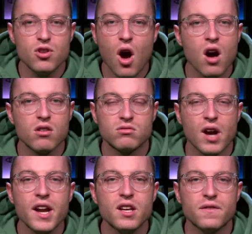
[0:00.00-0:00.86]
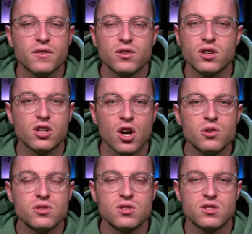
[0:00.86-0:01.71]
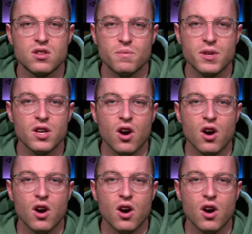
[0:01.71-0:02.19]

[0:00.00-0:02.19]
not ready for the ghost to be